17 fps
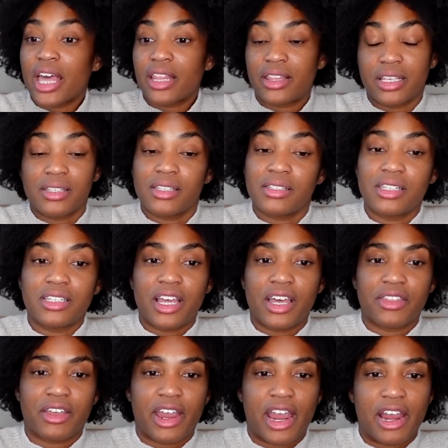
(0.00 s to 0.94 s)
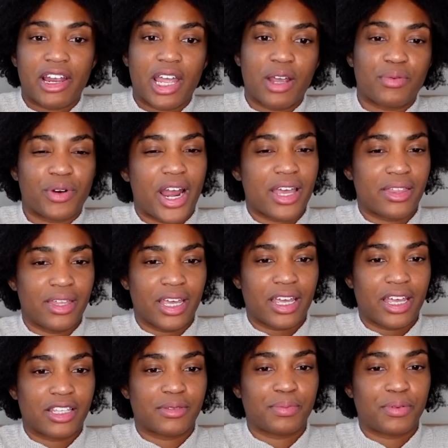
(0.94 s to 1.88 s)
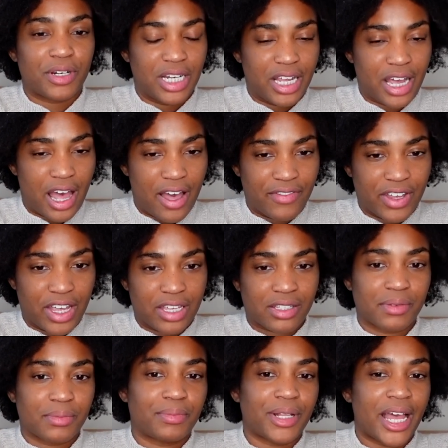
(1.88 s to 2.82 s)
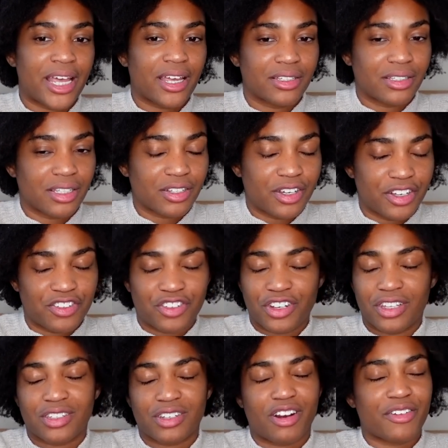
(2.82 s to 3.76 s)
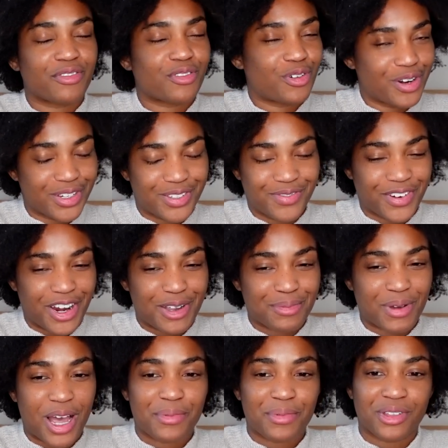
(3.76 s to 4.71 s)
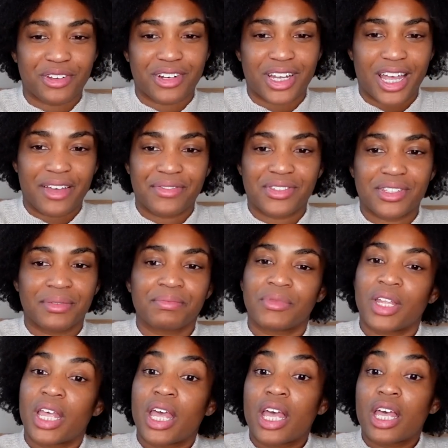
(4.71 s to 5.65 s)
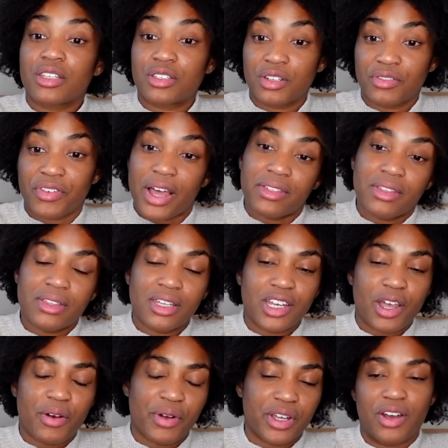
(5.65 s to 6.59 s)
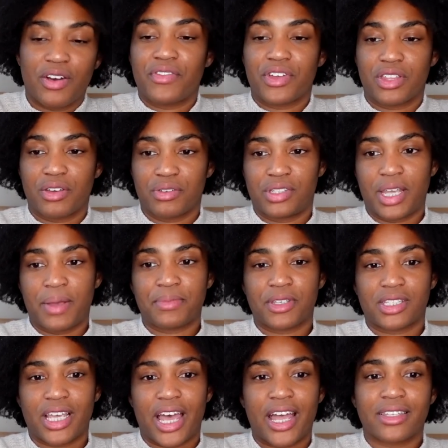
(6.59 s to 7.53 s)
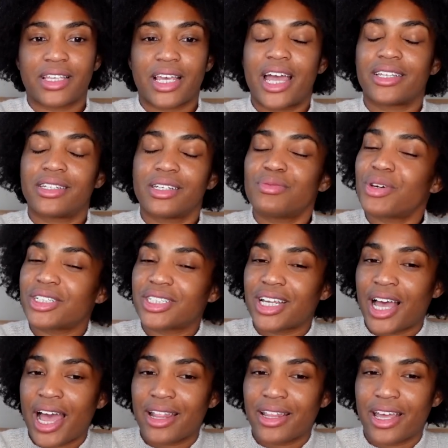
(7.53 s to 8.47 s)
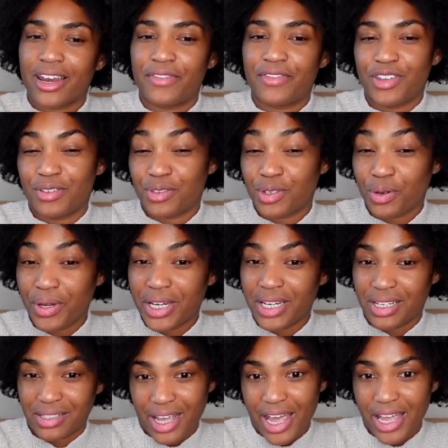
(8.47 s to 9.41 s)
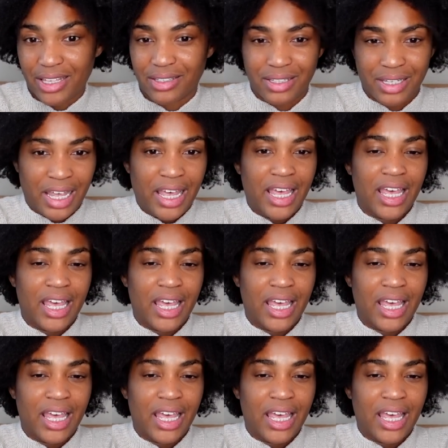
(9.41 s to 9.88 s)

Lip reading: This is another area where I think it's pretty obvious. Blankets and cushions are of course very popular gifts. So rather than going over those same designs, I did want to highlight a few toy designs.